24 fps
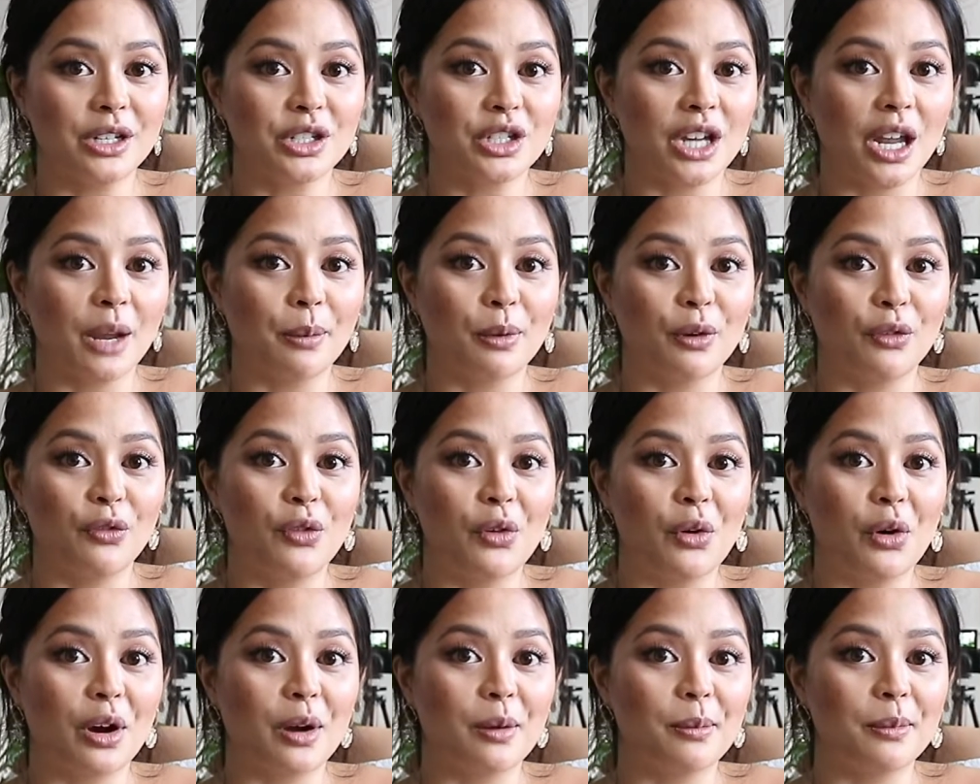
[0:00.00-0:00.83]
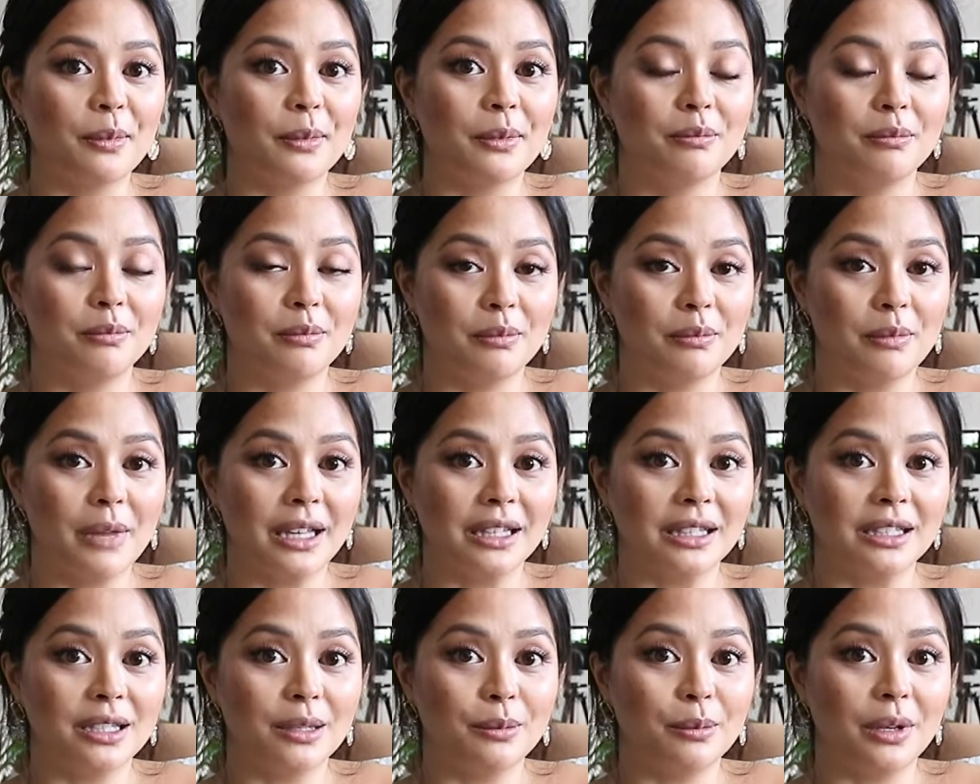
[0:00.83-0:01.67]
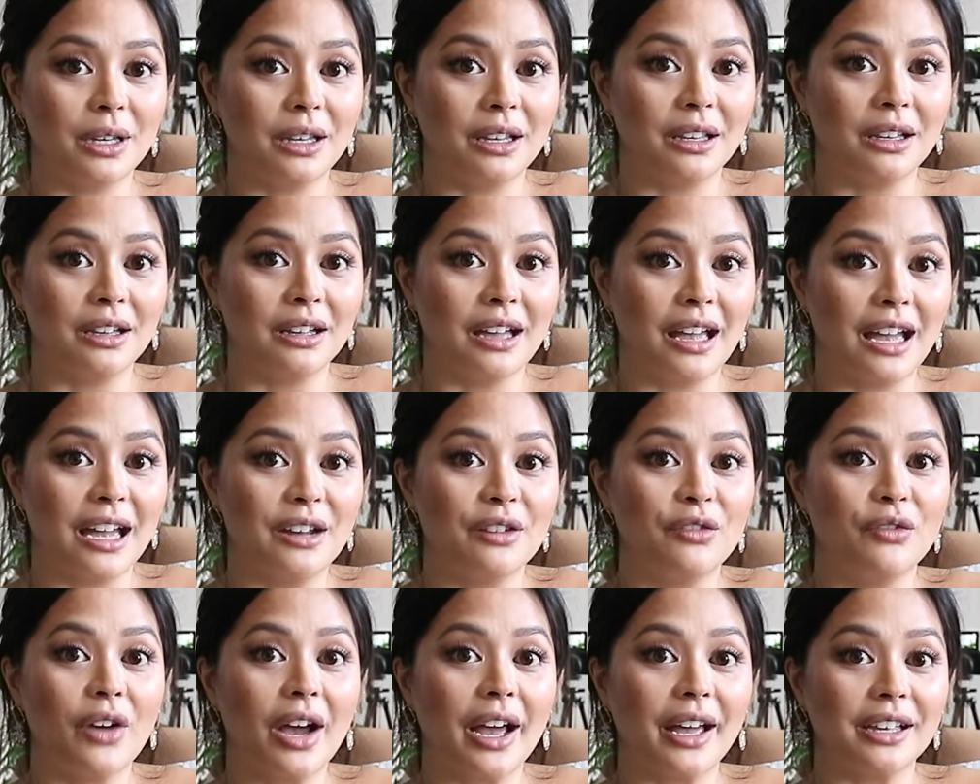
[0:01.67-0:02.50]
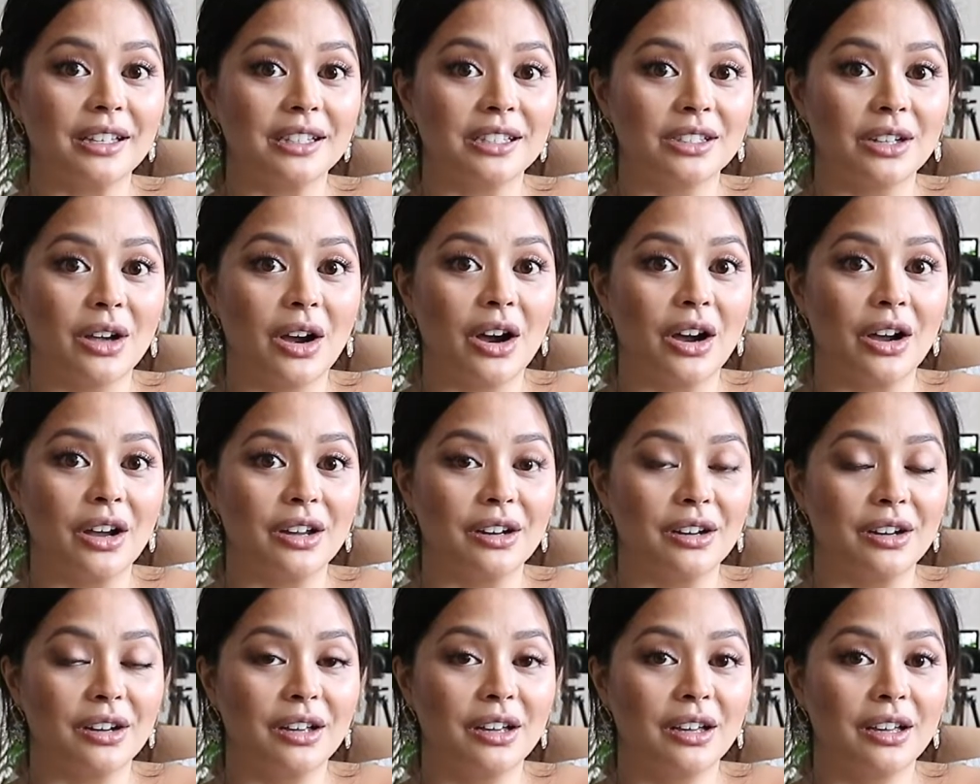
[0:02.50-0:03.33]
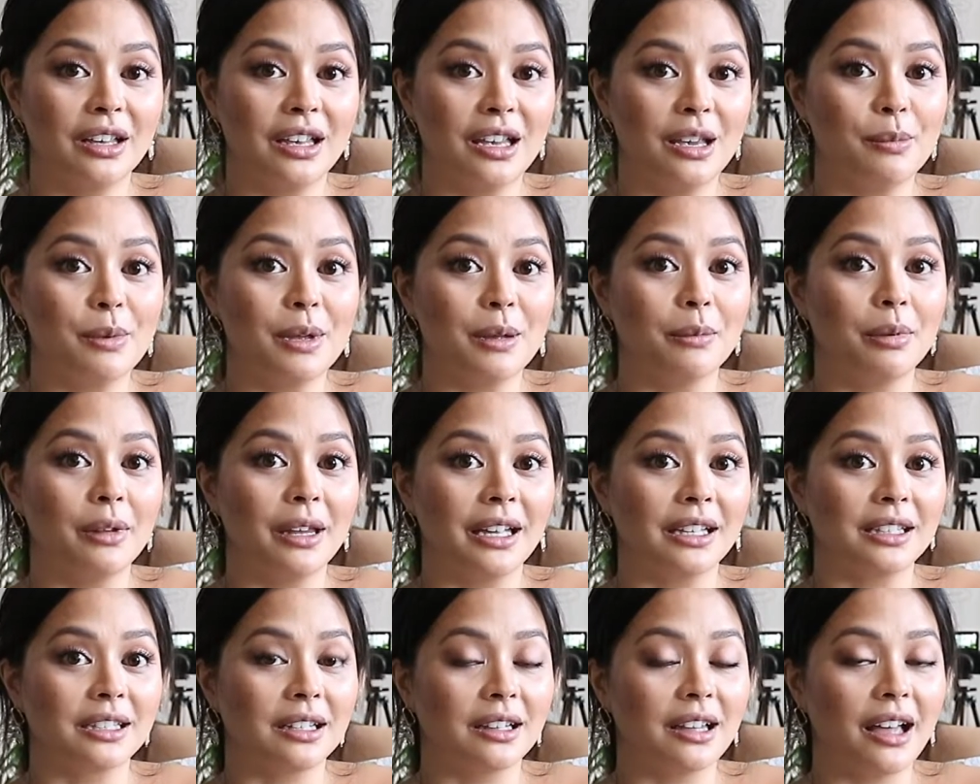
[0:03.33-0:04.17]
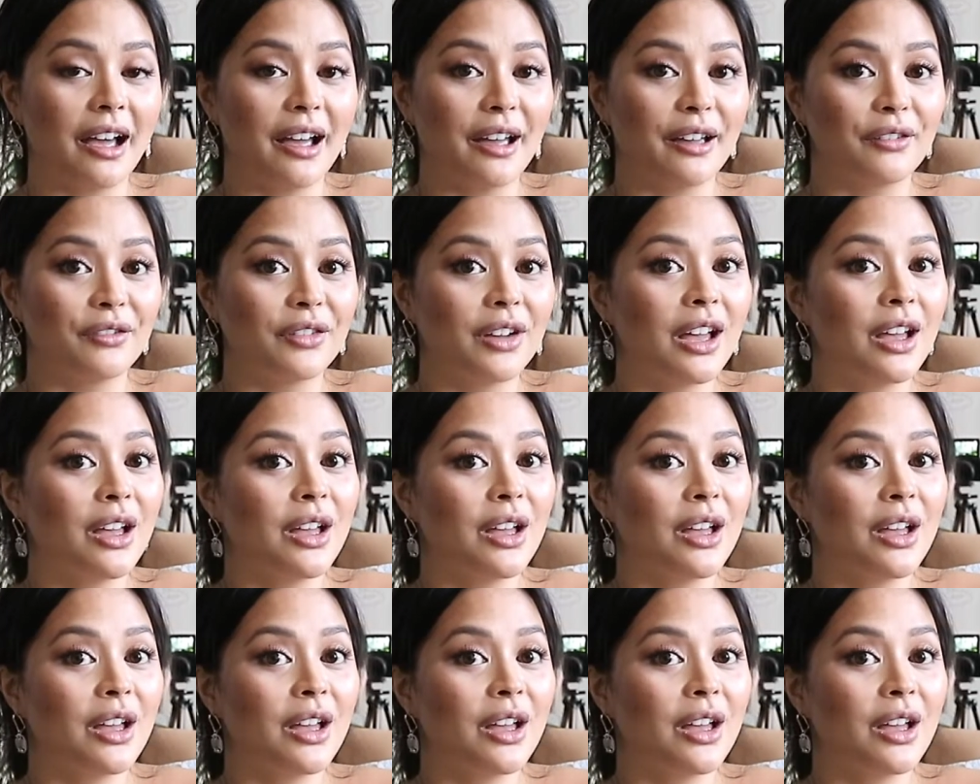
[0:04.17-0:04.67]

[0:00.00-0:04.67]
shape, or form meant to be advice on keeping plants alive.